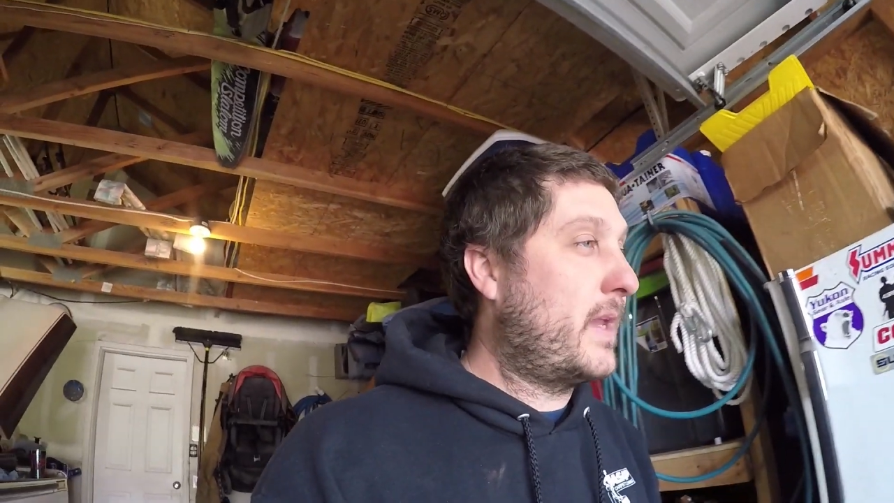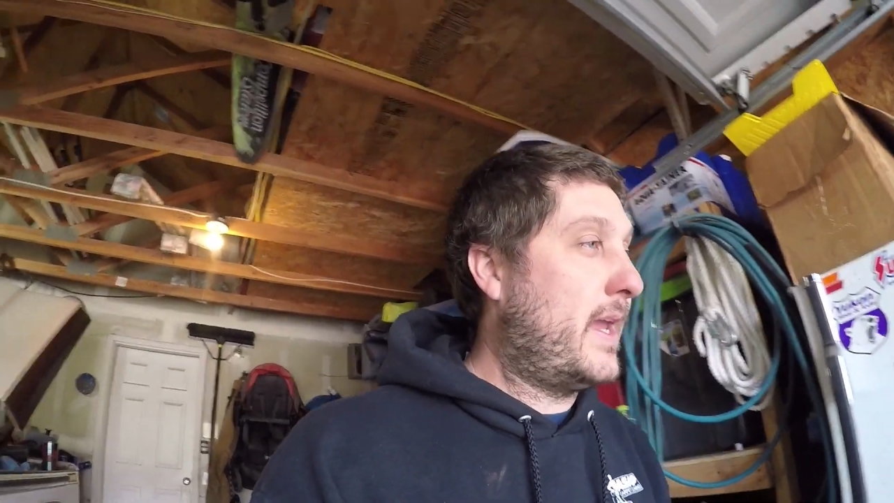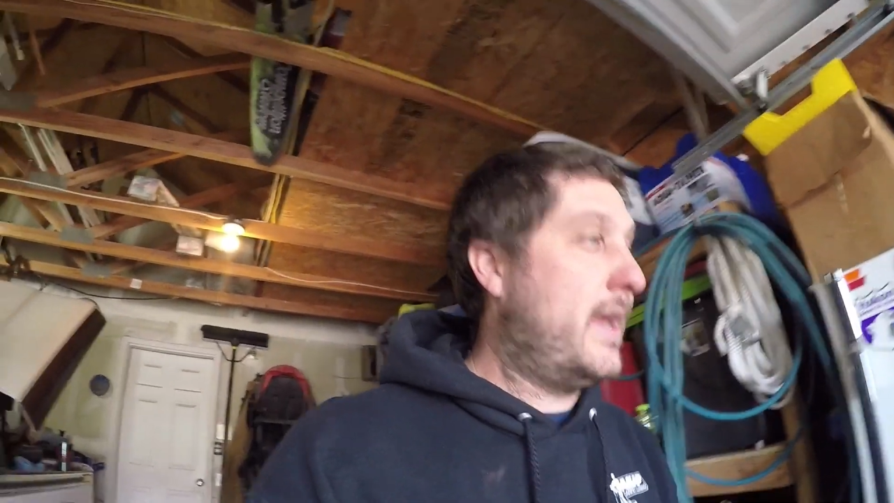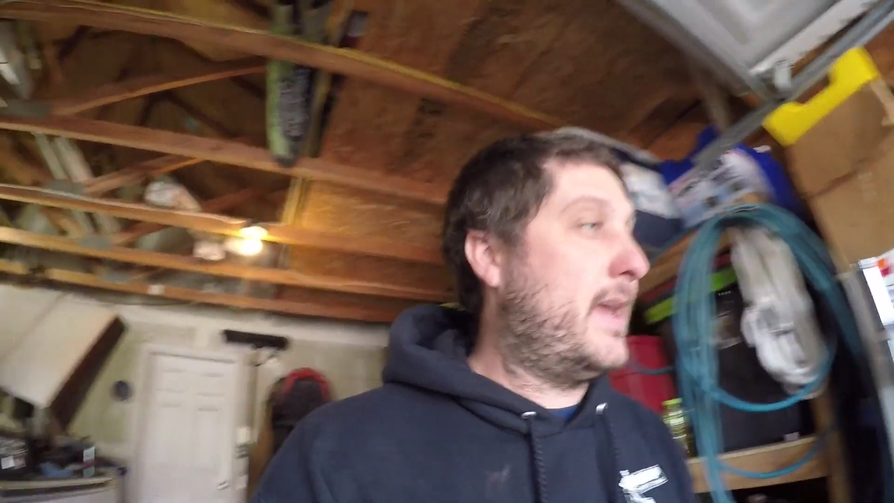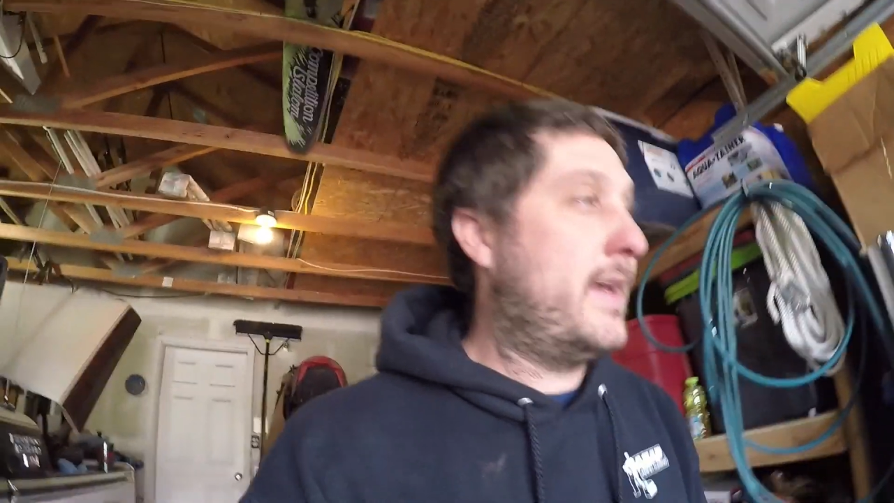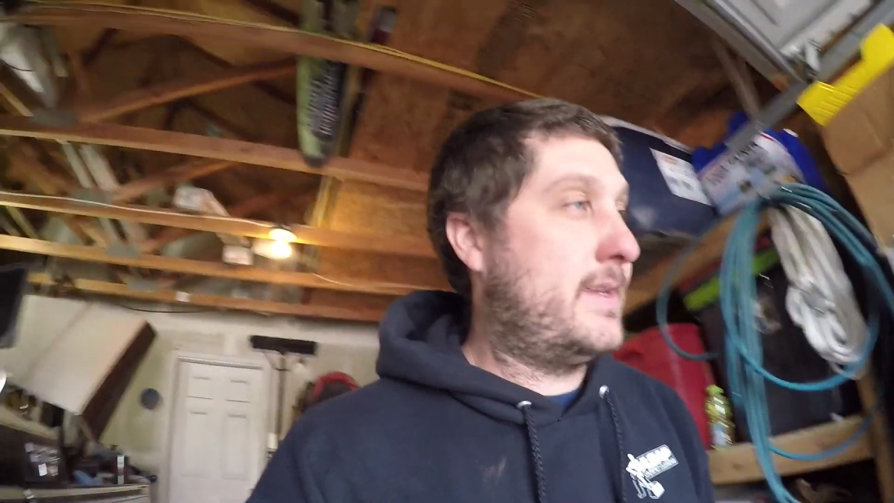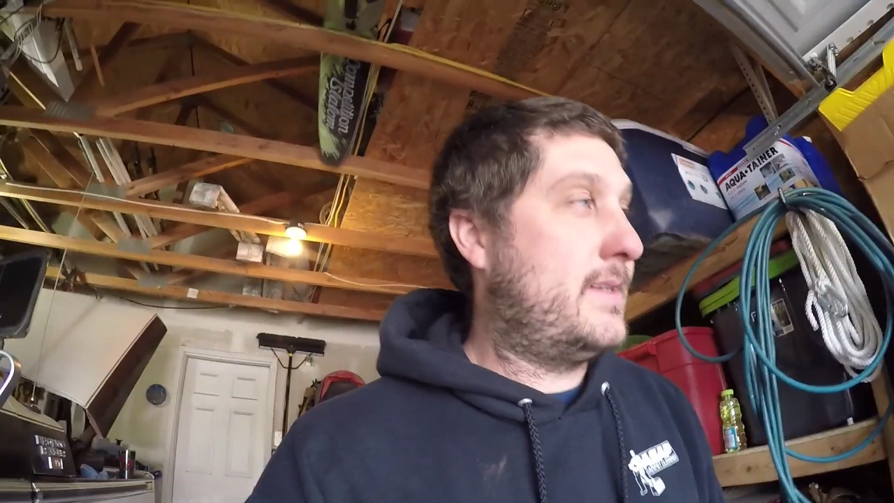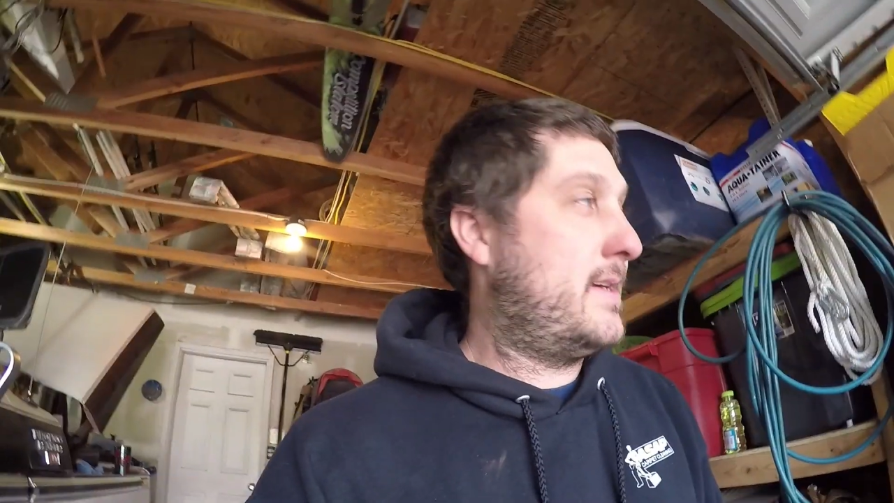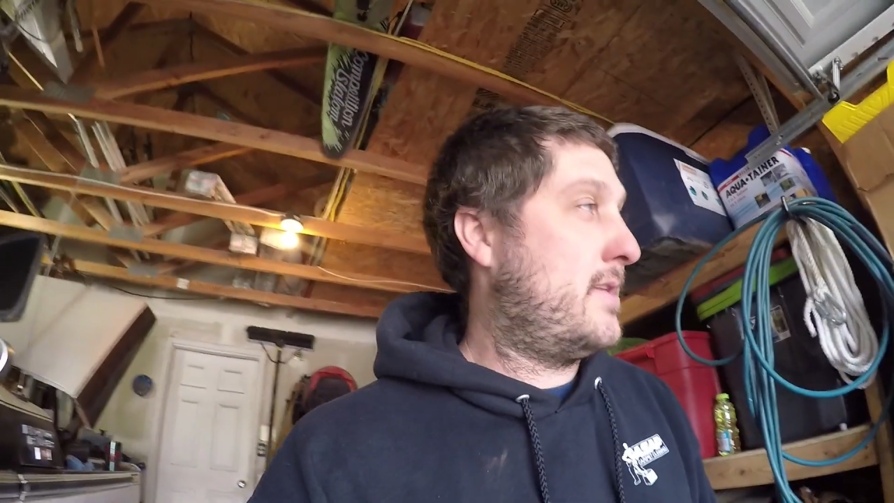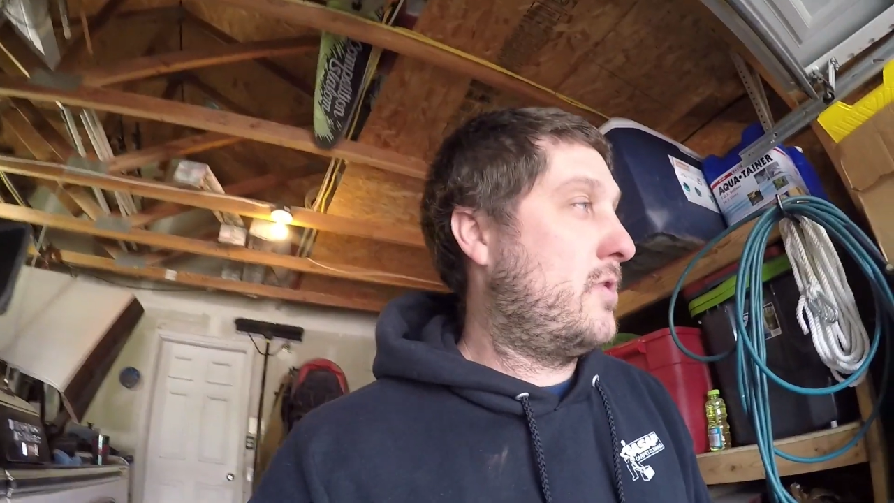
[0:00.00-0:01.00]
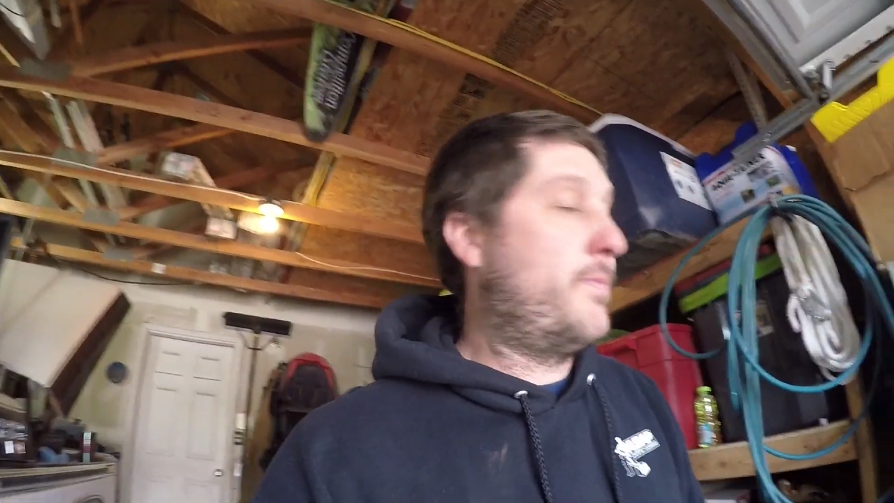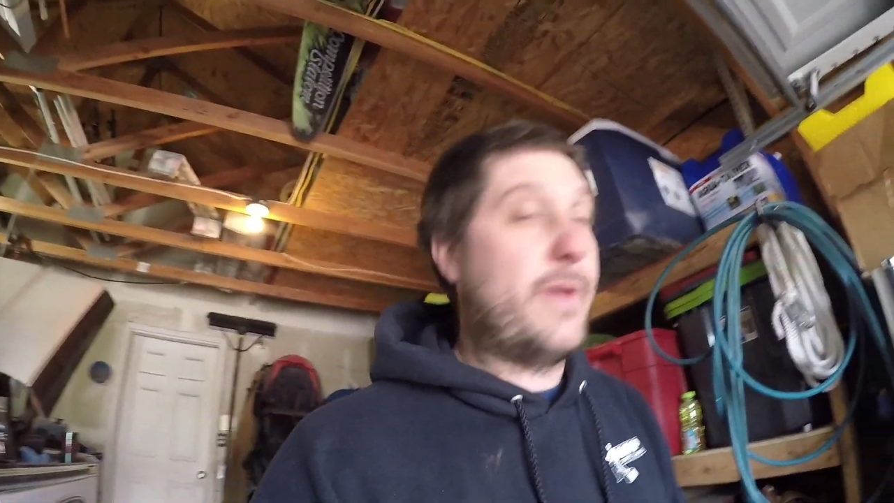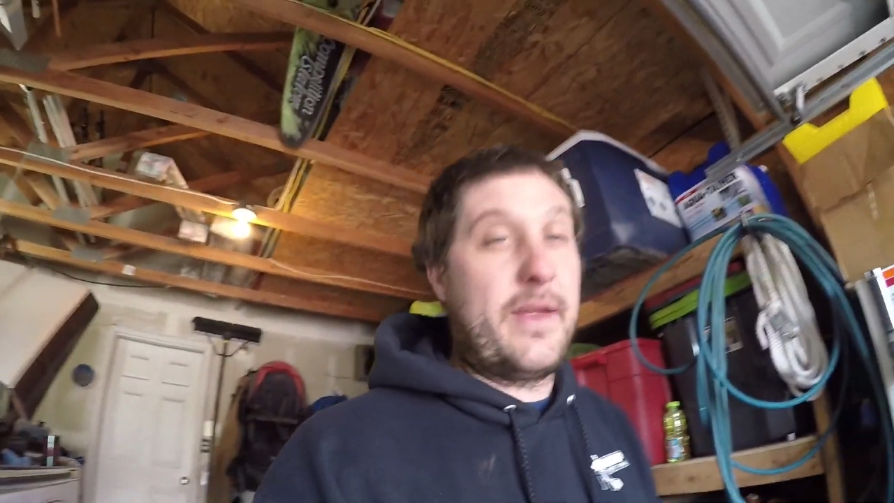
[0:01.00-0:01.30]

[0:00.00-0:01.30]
And I hope